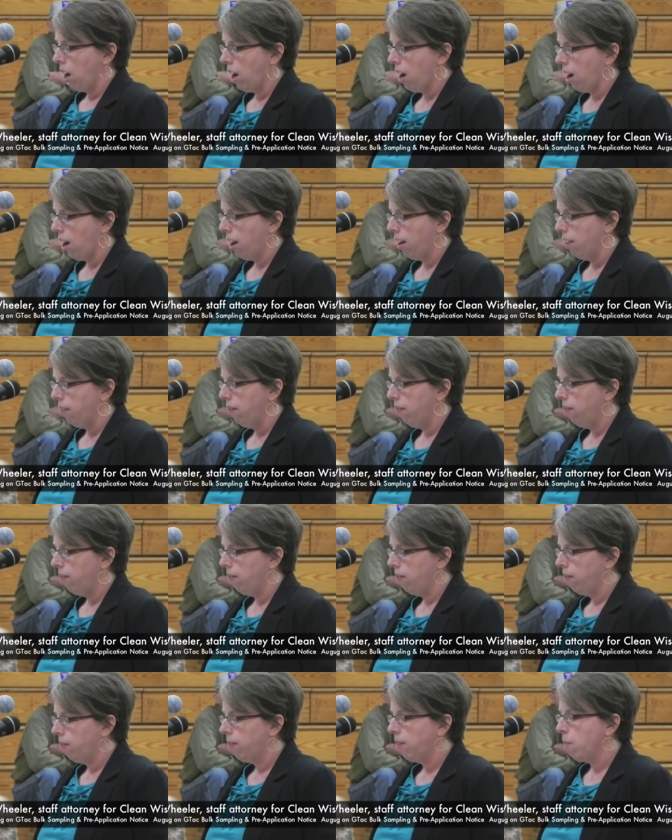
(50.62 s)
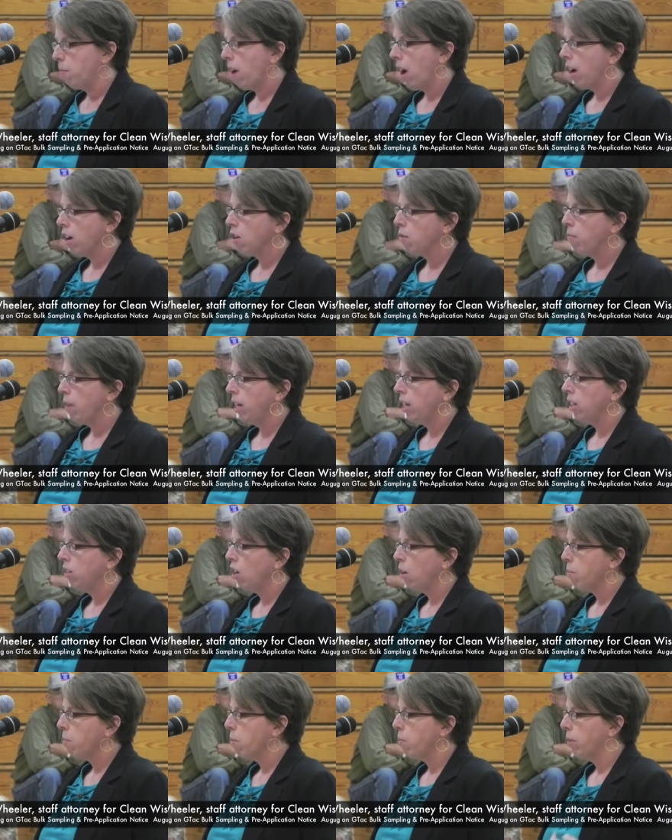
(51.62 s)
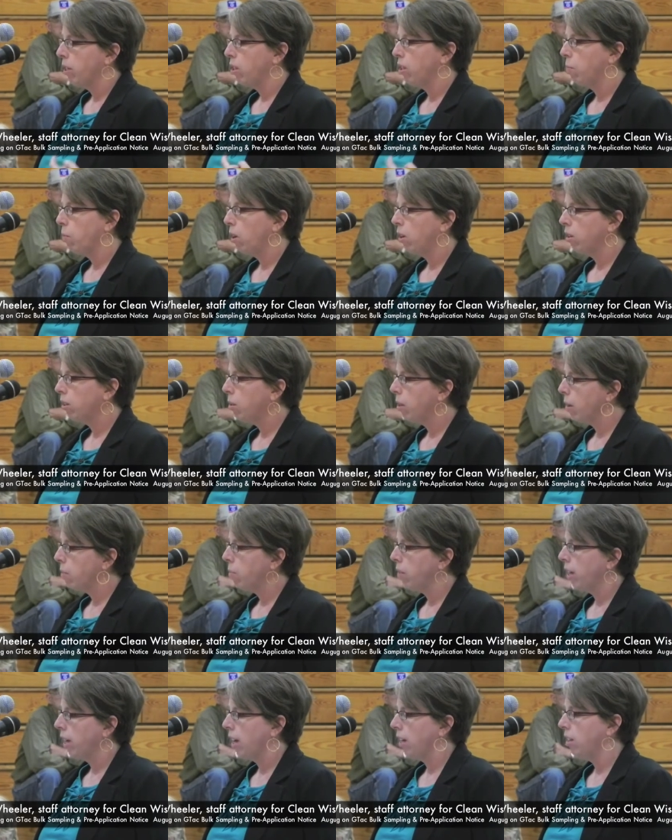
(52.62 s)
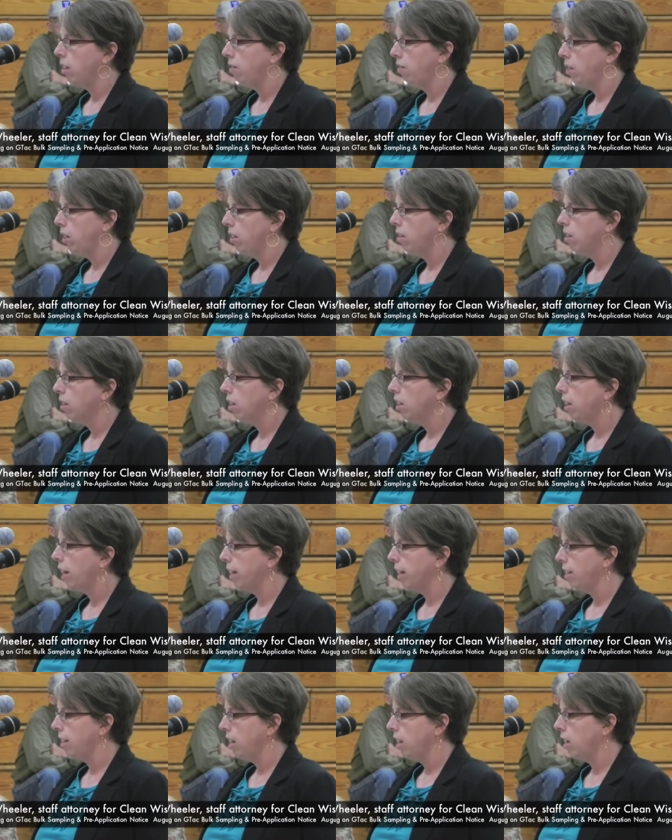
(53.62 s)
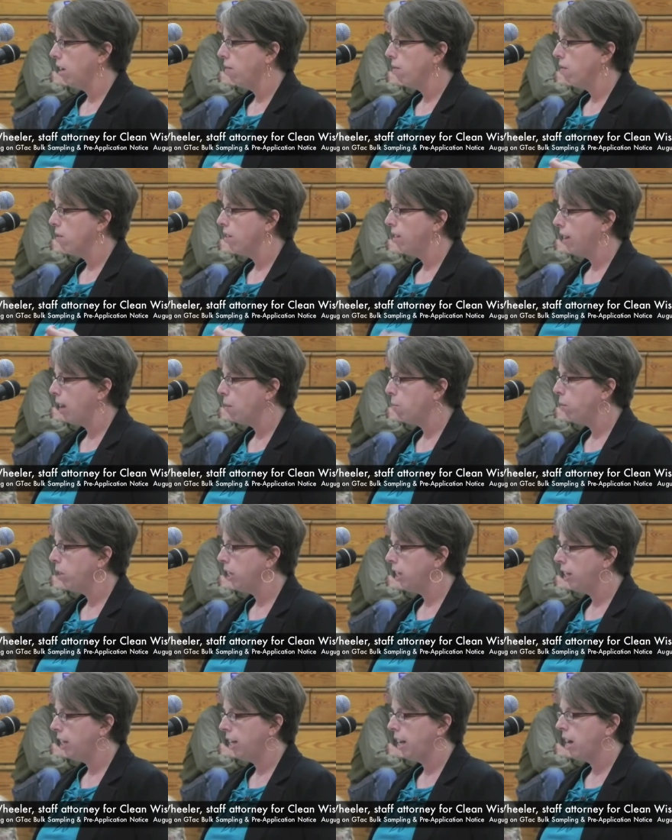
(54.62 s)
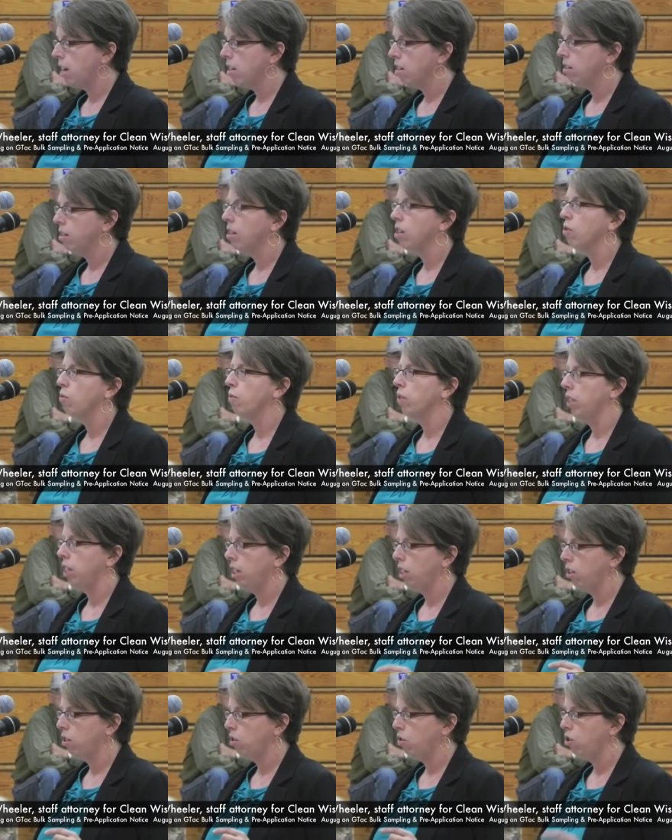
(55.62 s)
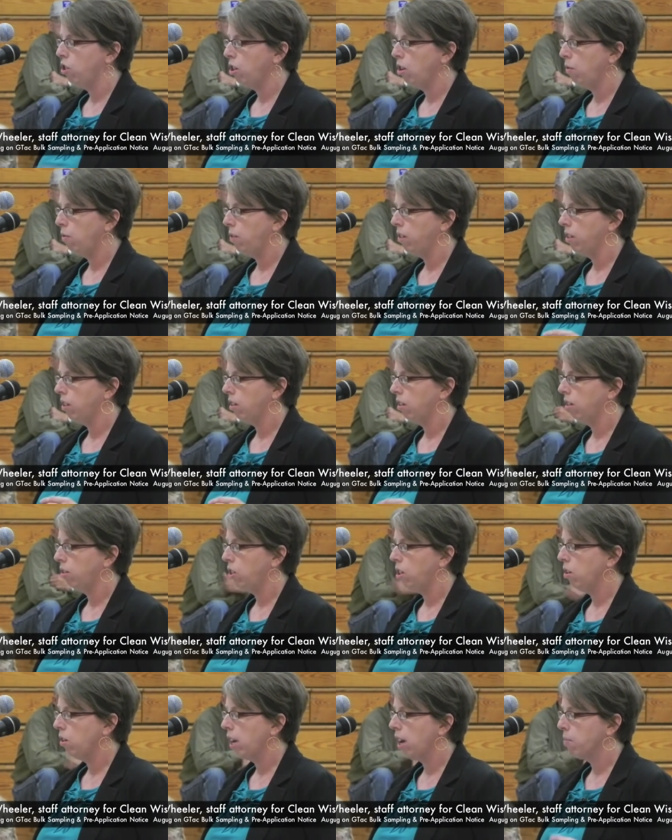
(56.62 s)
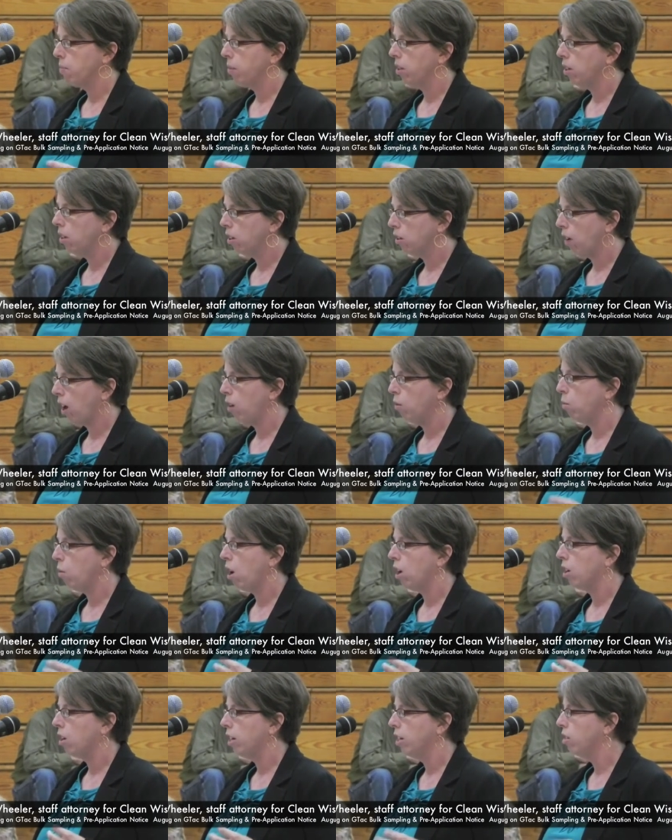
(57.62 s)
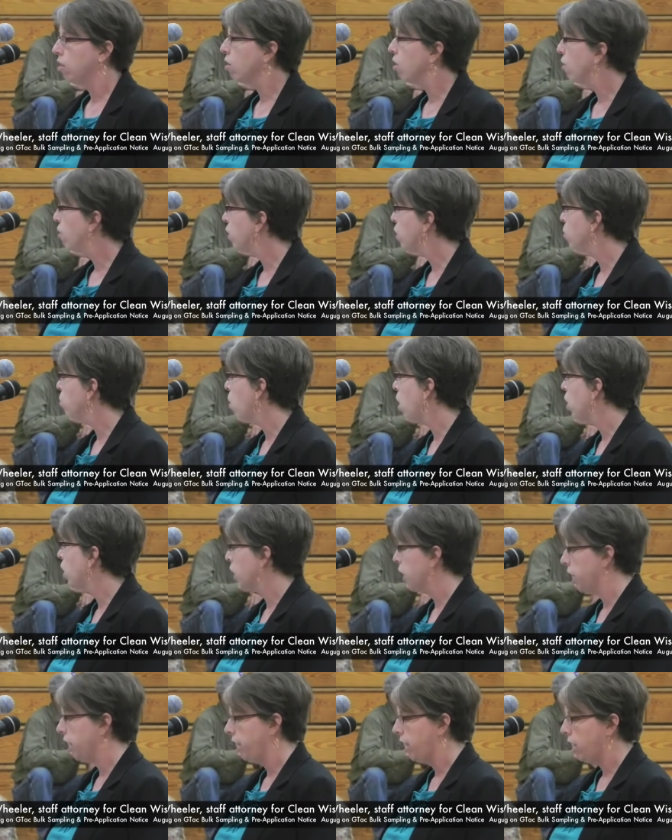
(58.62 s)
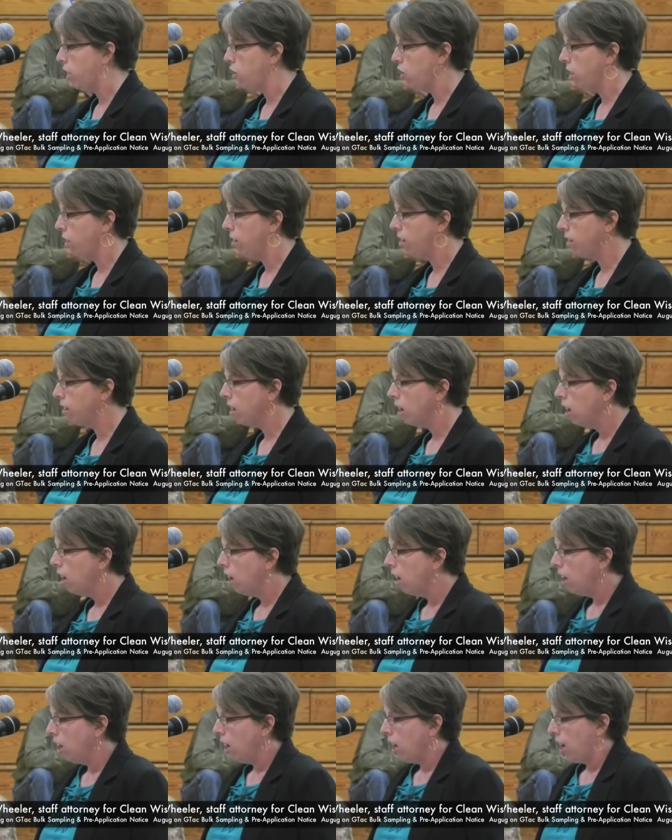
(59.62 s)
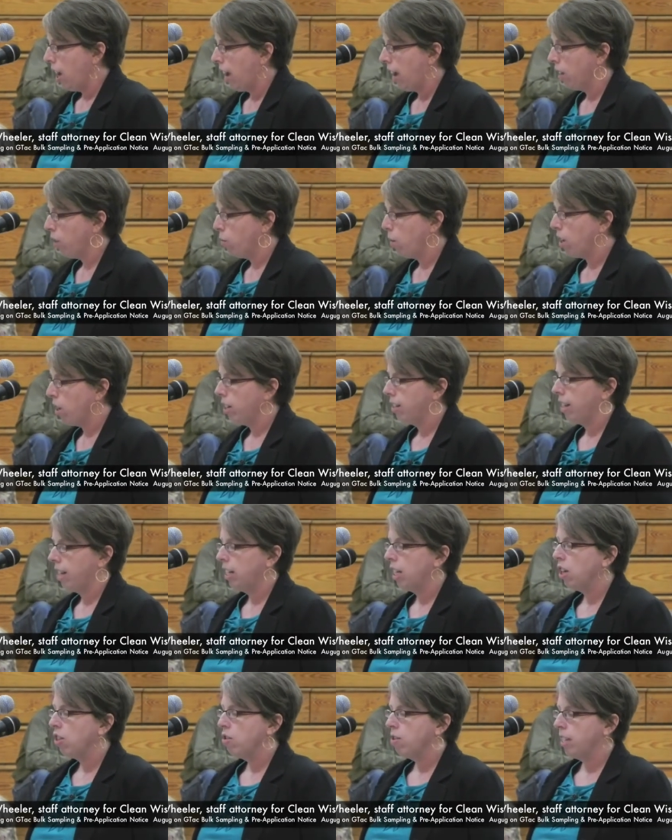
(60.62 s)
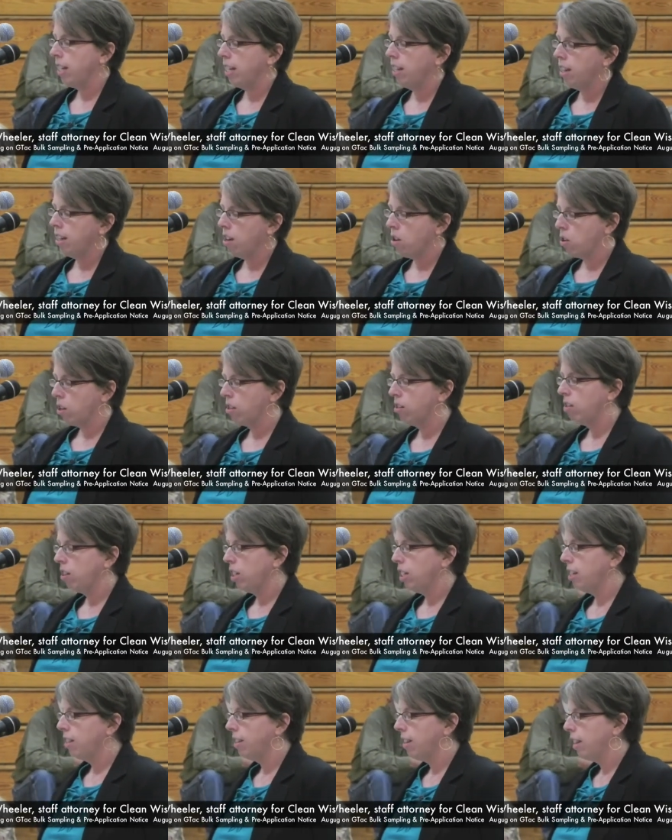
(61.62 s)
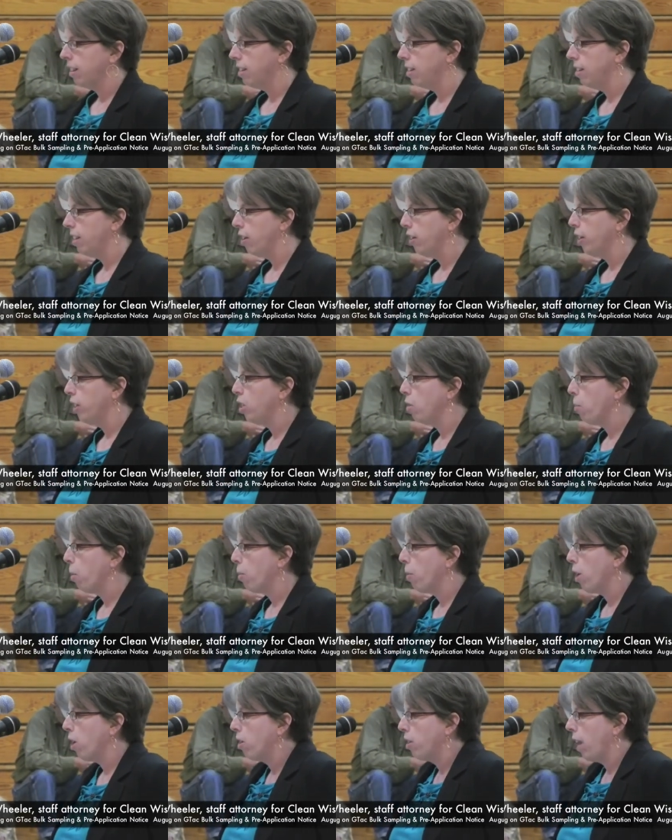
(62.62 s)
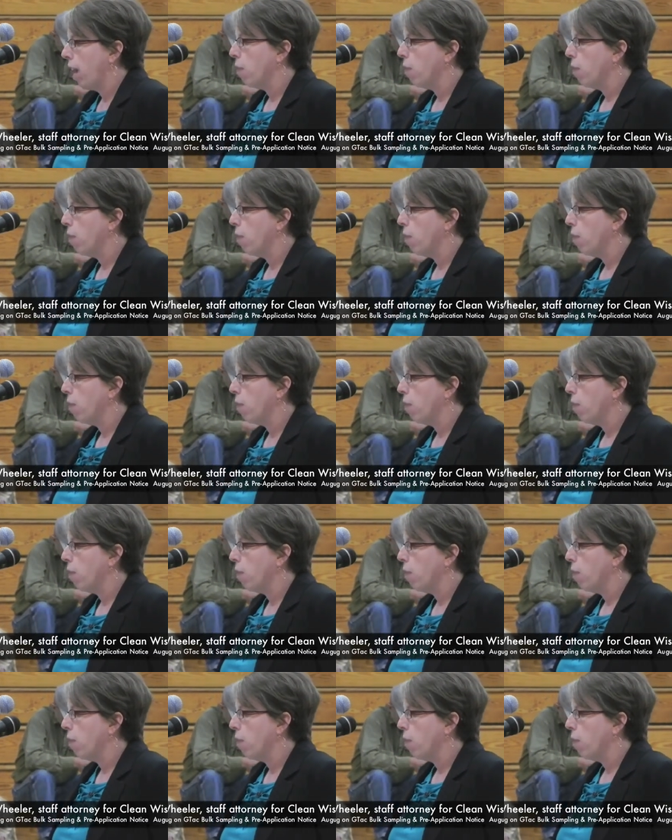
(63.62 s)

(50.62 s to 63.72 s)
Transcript: Uh, the iron mining law permits bulk sampling activities to collect data for sampling and analysis related to geophysical, geochemical, groundwater, and surface water conditions as well as any other data or studies necessary to prepare an